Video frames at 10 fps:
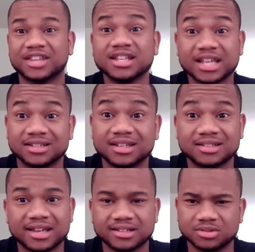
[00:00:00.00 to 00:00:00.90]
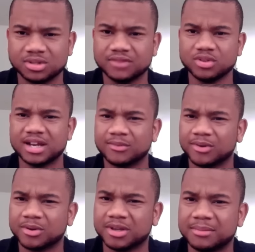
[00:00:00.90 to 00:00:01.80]
they did that to give you that
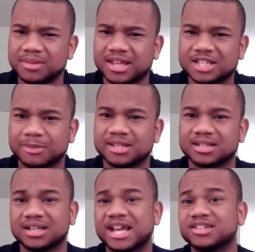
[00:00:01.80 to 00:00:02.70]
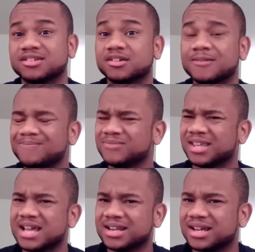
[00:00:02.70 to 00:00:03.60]
real NBA spacing. Last year,
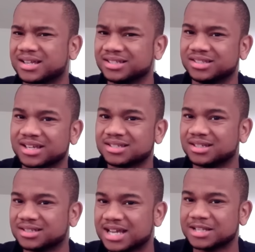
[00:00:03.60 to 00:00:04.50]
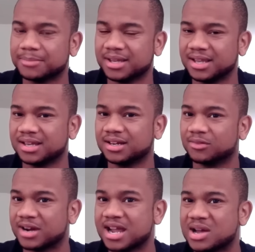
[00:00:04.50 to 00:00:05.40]
it kind of got congested inside the paint and
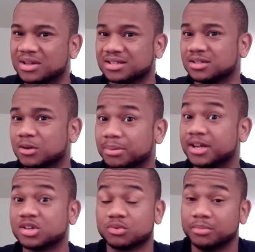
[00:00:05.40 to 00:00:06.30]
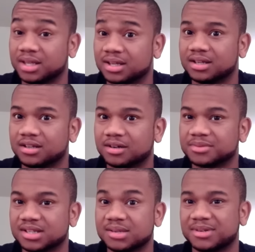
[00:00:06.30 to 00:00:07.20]
around because players were big. You know what I'm
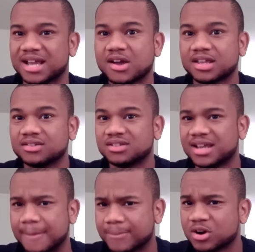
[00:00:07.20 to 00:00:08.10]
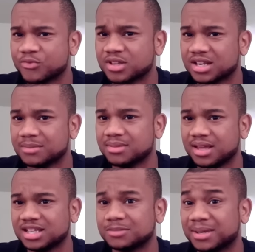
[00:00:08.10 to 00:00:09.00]
saying? But now it gives you that perfect
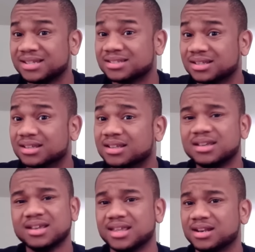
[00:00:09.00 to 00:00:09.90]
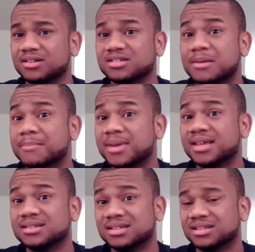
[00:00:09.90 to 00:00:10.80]
NBA spacing, and it looks
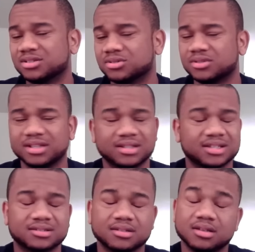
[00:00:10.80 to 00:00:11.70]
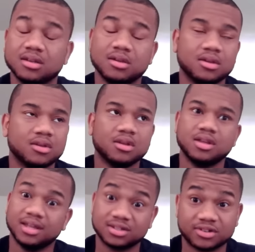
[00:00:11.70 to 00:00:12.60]
amazing, dude.
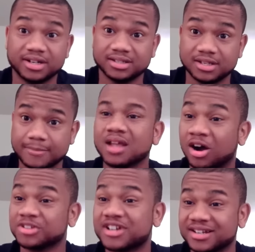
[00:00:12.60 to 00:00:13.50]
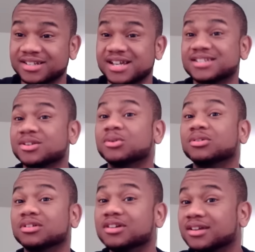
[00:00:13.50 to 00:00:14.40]
It's crazy. I also got a chance to go
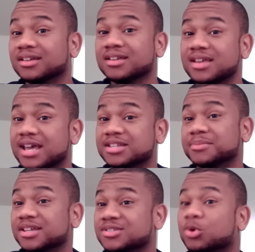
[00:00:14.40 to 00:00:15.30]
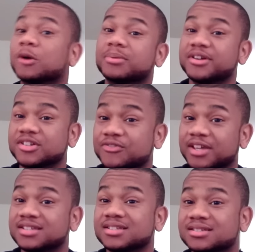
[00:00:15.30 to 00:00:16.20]
look at some historic players'
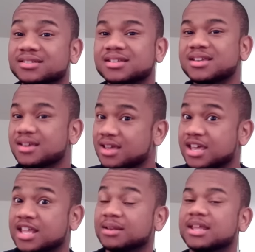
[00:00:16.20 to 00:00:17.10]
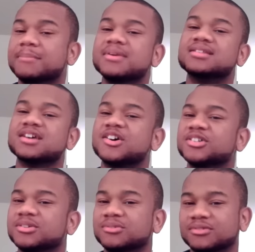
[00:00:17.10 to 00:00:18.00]
faces, and let me tell
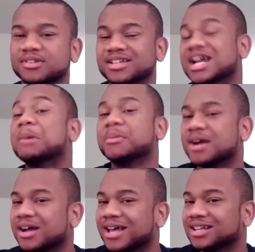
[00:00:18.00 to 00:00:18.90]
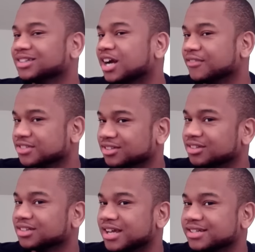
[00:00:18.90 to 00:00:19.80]
you, y'all remember how Allen Iverson
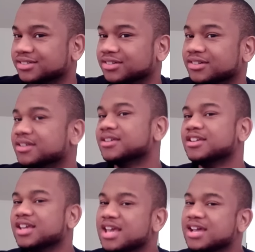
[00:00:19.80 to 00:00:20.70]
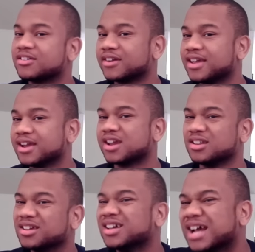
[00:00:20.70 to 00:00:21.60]
looked last year? He had gray hair. He
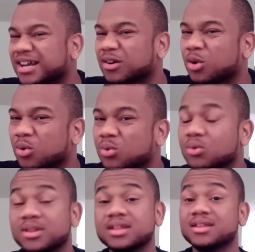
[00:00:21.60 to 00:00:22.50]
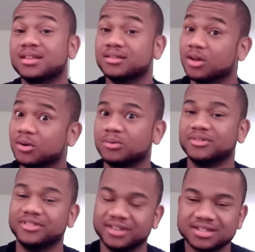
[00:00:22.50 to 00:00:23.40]
looked kind of old. No,
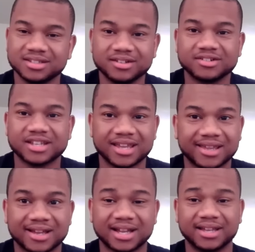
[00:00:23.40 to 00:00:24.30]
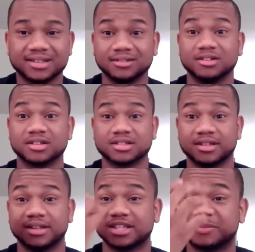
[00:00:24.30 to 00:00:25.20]
this year's AI looks
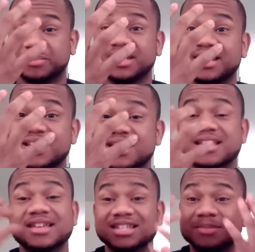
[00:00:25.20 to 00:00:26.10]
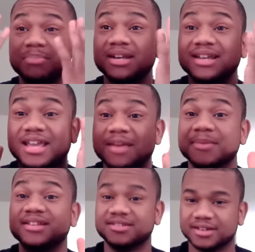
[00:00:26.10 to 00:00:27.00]
spitting
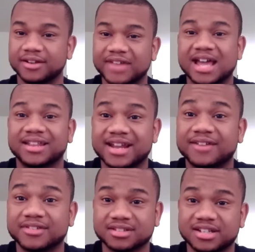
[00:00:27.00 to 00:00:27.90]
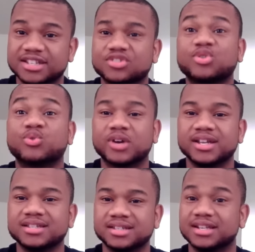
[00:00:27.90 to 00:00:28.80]
image of Allen Iverson is
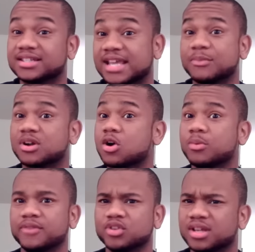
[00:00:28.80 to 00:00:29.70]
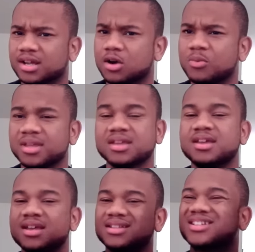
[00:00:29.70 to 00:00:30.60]
crazy. And the same with Kobe. If you look at Kobe,
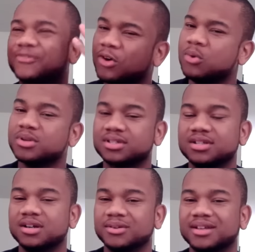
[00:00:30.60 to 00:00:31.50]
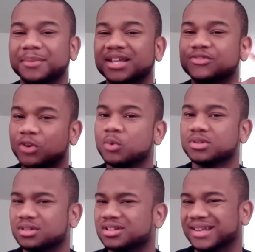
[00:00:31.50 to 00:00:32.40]
this fro is, his fro
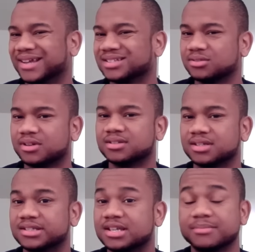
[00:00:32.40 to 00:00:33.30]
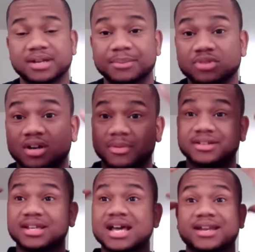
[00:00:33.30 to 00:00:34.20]
was look nice in 2K16, but I'm talking about
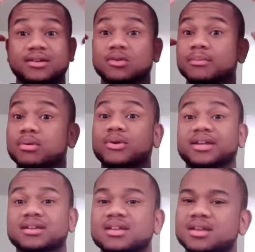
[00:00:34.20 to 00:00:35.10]
they got it on point.